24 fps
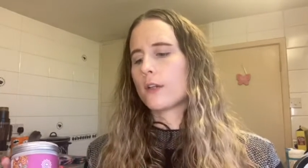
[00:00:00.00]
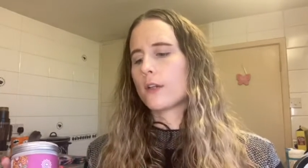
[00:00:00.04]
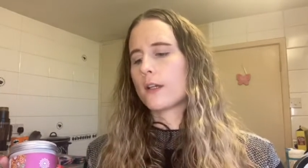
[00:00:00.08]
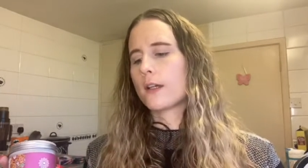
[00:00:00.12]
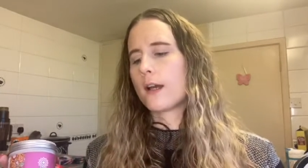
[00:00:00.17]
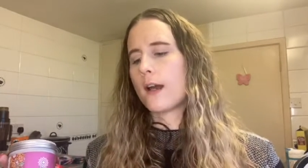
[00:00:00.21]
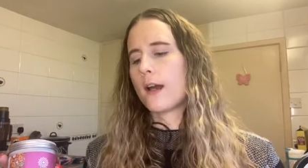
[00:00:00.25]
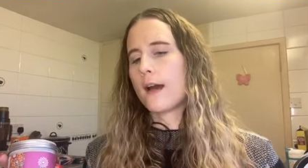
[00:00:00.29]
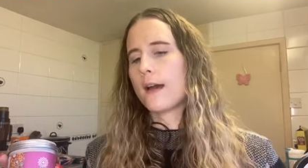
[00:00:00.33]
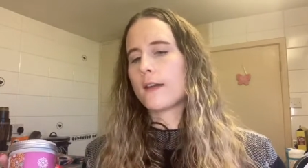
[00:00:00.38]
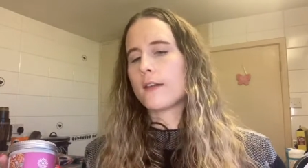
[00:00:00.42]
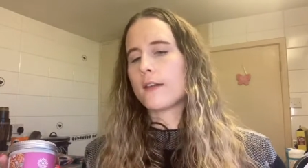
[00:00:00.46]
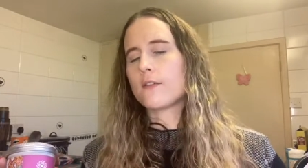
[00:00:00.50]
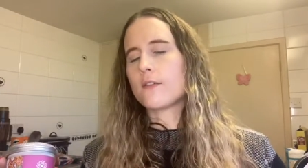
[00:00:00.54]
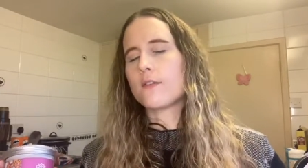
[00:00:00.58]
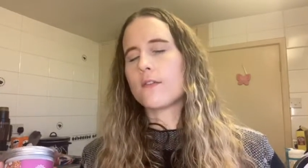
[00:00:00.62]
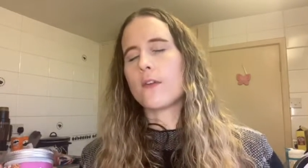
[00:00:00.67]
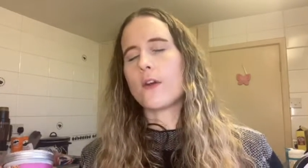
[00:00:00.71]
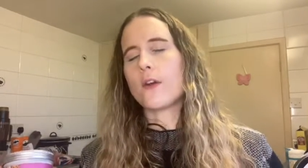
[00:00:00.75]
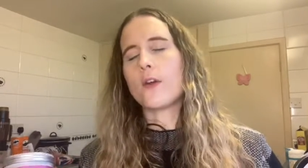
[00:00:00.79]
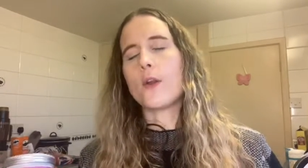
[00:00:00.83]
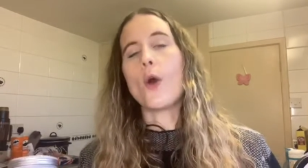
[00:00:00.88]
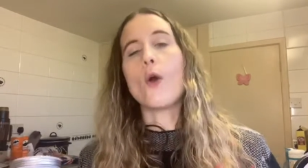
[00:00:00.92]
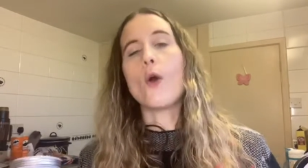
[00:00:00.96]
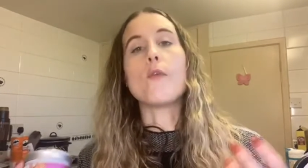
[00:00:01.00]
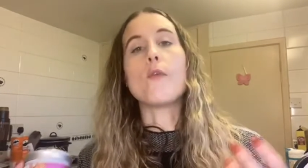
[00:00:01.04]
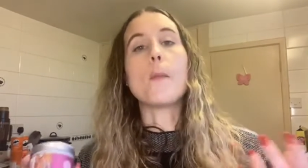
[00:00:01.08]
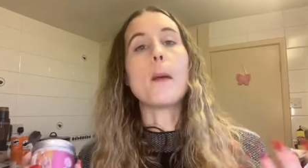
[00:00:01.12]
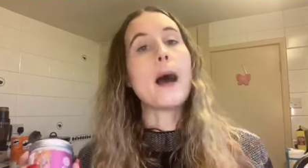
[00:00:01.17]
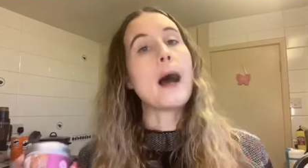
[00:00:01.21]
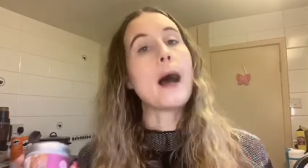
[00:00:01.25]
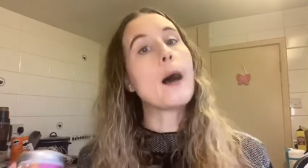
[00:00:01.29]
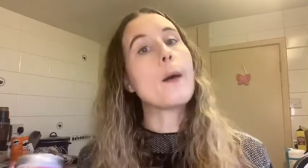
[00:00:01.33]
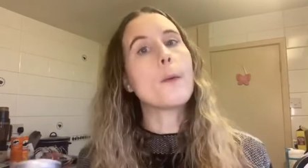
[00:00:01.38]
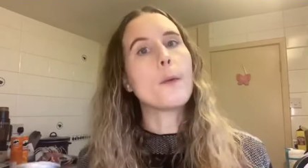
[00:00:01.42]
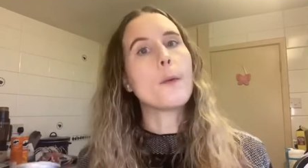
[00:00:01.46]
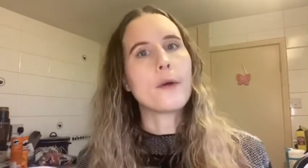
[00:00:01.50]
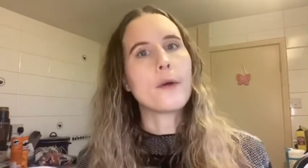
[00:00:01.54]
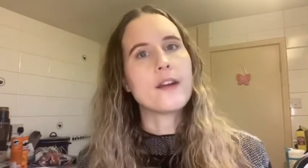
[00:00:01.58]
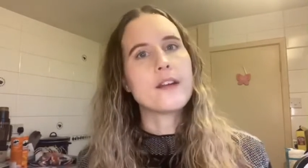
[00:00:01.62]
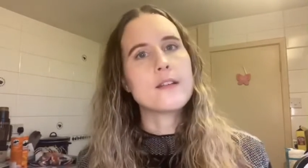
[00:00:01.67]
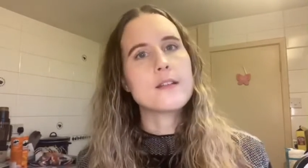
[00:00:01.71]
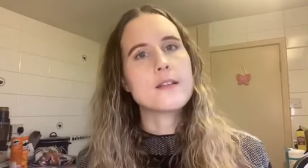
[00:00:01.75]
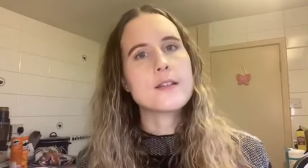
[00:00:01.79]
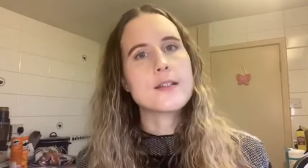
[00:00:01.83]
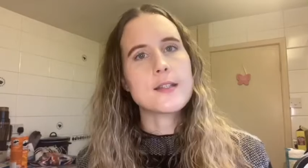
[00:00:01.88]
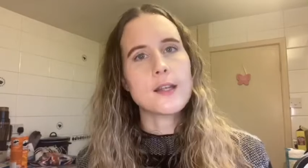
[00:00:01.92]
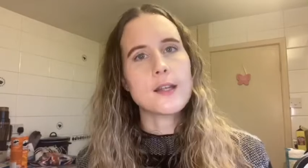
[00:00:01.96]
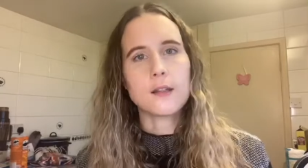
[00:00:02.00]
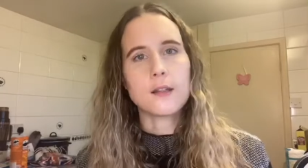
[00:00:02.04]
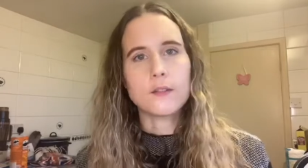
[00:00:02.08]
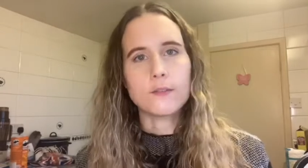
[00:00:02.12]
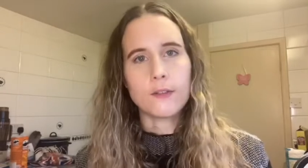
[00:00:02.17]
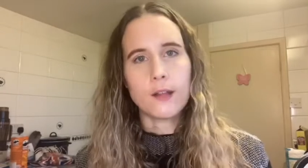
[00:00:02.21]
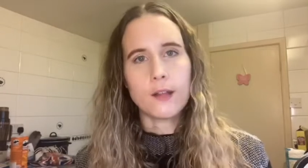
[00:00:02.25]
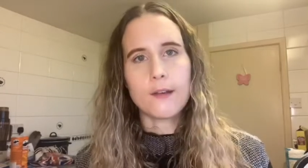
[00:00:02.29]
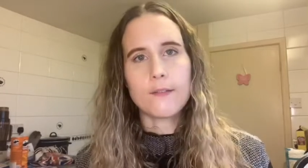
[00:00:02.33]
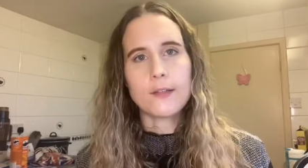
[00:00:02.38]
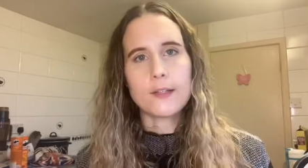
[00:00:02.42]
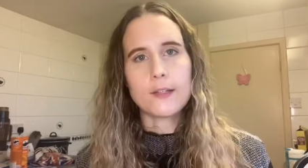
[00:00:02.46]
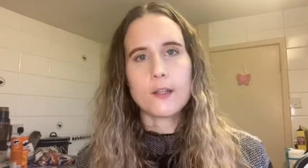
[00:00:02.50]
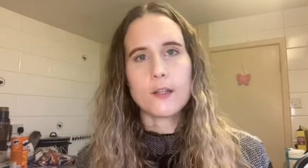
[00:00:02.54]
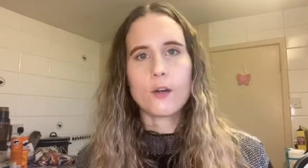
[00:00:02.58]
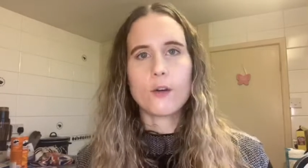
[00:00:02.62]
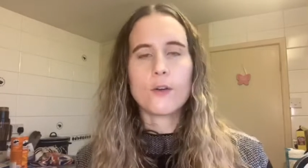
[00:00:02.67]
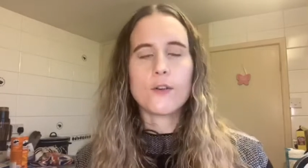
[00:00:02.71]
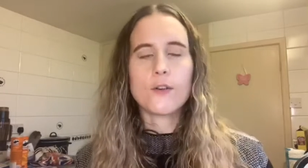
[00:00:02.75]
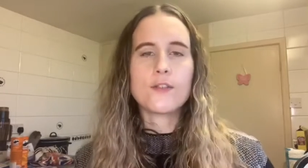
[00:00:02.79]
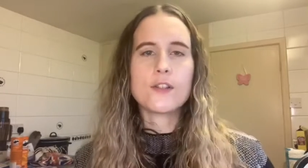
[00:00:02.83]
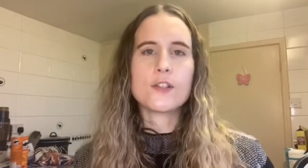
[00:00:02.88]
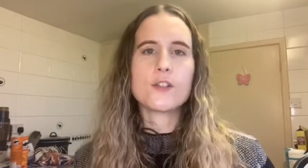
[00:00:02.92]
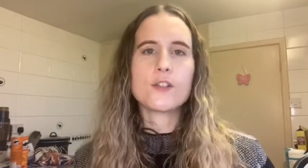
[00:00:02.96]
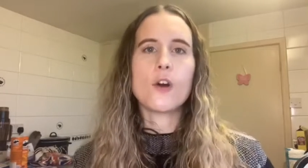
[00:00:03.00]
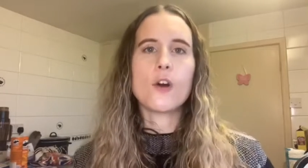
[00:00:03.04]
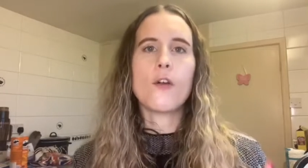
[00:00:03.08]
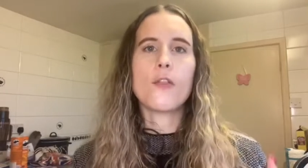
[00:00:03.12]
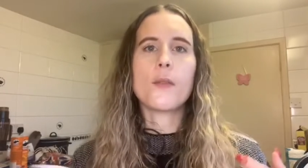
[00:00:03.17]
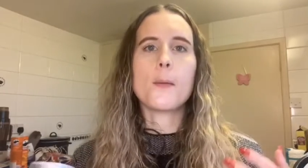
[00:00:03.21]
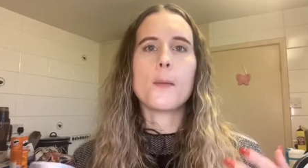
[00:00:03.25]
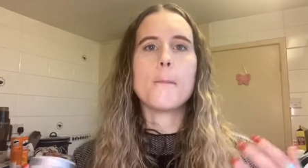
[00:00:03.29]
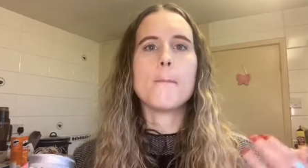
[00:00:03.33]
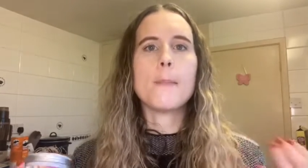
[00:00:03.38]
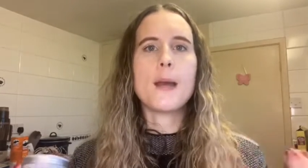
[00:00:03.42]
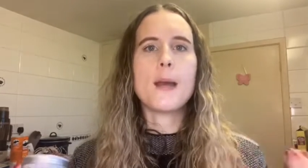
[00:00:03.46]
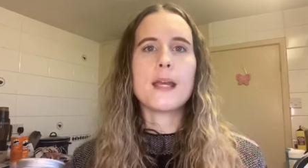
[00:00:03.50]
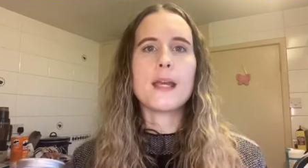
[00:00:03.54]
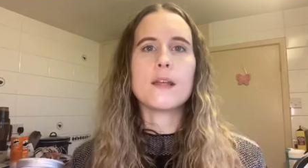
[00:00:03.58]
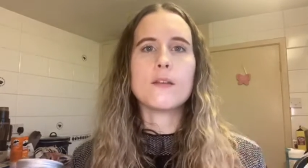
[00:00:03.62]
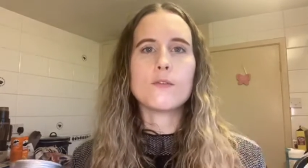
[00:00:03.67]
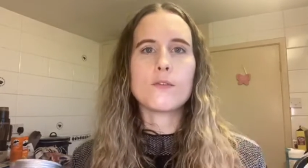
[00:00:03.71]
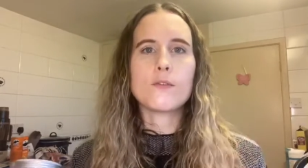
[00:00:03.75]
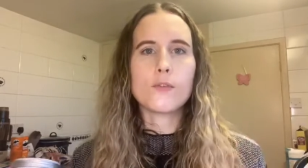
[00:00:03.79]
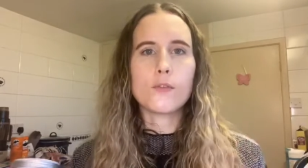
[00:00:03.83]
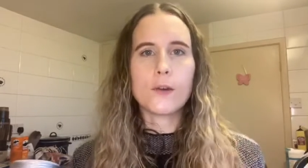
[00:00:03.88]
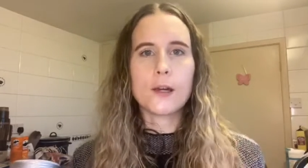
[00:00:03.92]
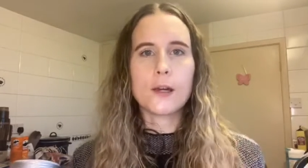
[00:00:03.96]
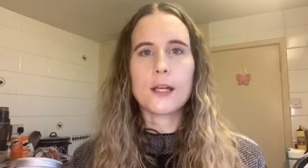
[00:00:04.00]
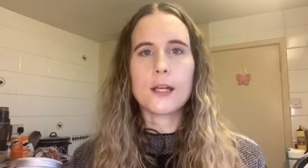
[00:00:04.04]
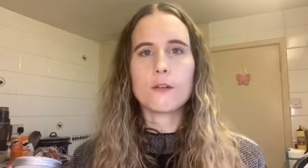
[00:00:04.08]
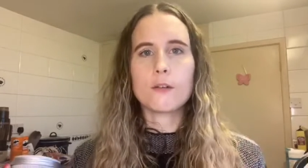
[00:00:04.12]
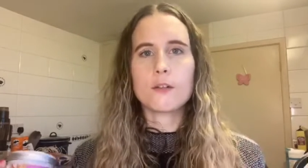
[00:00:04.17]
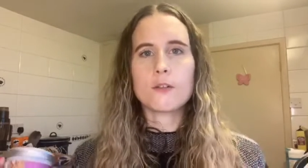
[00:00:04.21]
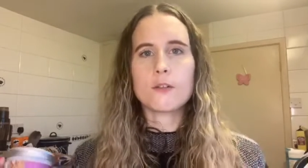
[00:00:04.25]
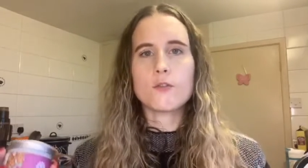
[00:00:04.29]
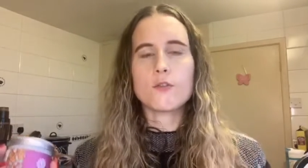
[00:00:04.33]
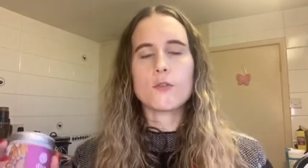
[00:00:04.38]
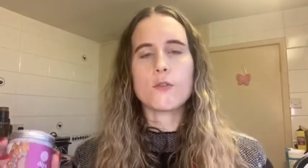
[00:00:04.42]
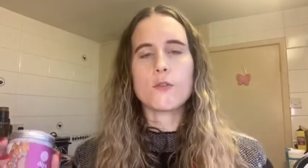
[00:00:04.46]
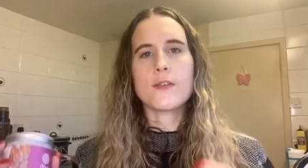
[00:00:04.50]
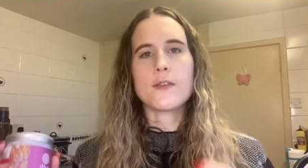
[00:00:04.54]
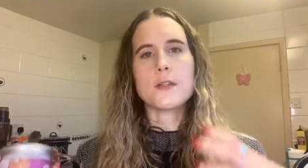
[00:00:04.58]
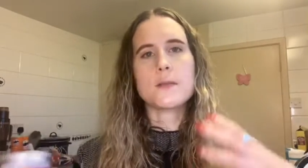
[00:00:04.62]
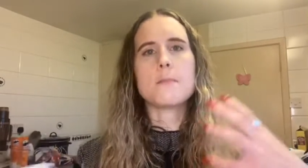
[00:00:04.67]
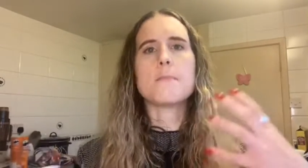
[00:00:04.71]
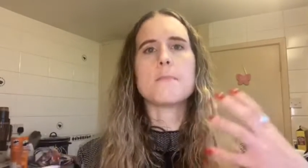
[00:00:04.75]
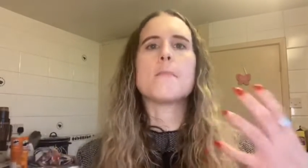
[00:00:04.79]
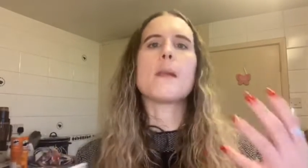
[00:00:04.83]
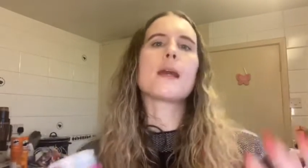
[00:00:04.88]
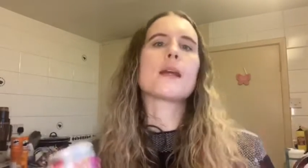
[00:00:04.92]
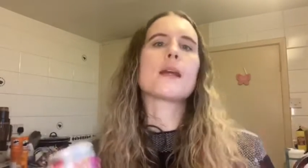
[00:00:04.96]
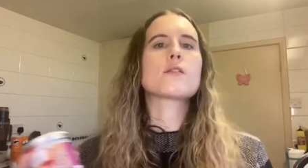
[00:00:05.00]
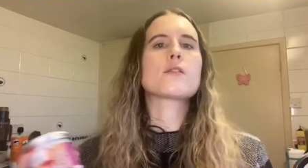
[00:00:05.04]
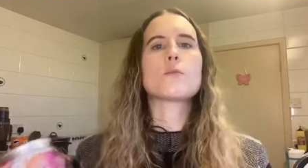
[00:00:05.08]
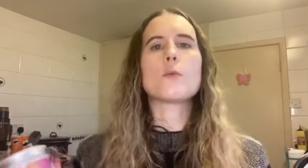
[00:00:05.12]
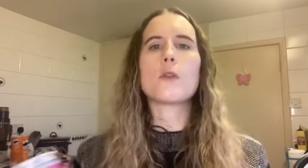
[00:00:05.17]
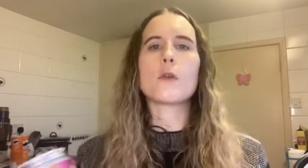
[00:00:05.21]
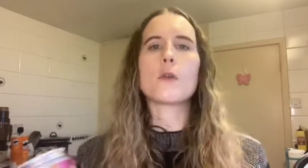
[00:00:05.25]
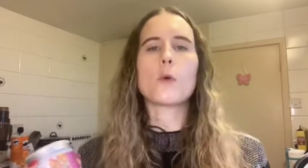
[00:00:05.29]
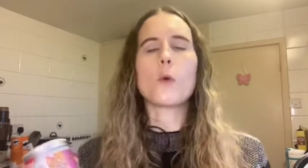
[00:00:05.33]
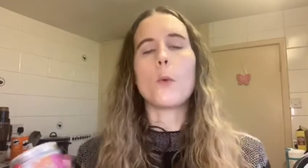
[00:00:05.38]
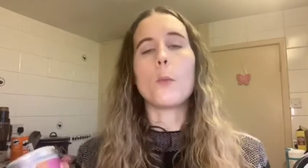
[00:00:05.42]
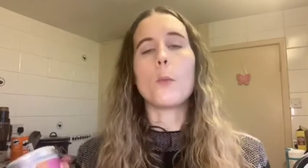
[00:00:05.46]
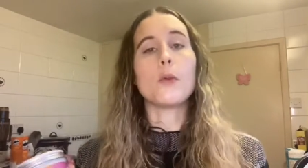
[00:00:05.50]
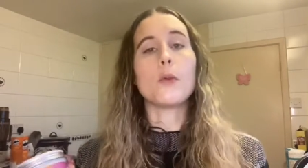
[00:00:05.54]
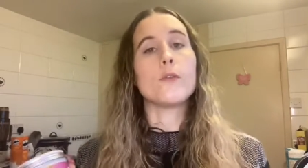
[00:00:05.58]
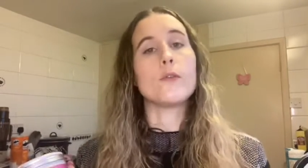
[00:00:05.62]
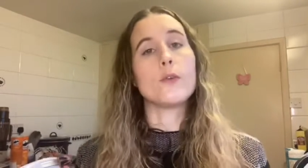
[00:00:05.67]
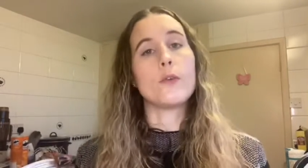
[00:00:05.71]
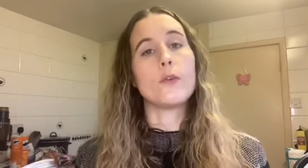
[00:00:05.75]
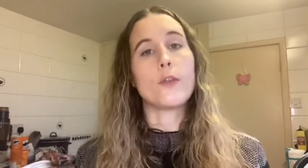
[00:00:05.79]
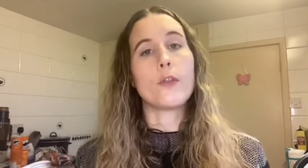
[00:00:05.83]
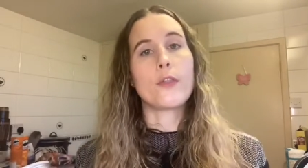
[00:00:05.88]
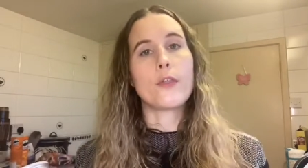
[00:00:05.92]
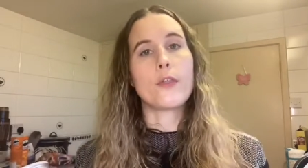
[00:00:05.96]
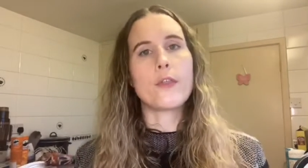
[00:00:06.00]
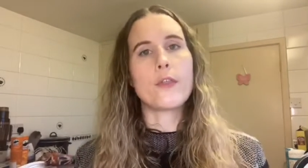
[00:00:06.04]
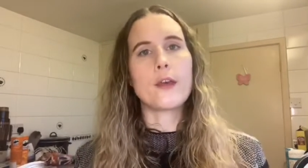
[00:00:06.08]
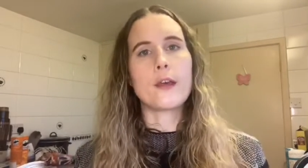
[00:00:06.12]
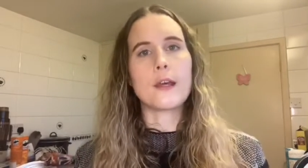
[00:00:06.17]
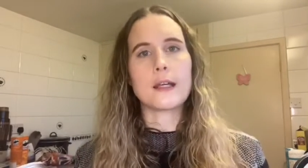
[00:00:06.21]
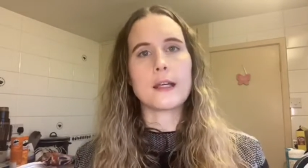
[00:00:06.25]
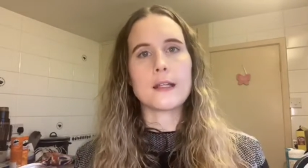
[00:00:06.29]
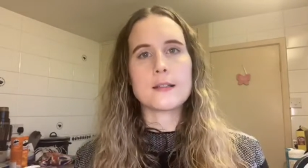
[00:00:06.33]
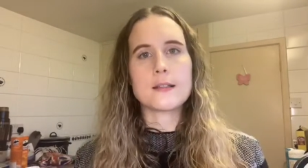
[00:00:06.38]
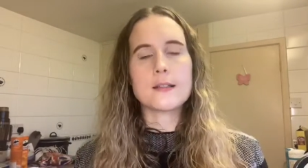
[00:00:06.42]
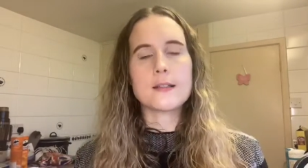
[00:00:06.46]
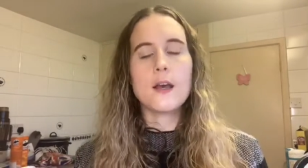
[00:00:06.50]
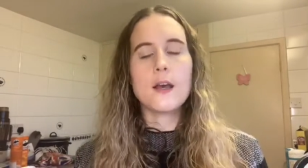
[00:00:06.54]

kind of an overpowering scent of lavender, or if it's not the main fragrance, or if it's mixed with a couple of other things,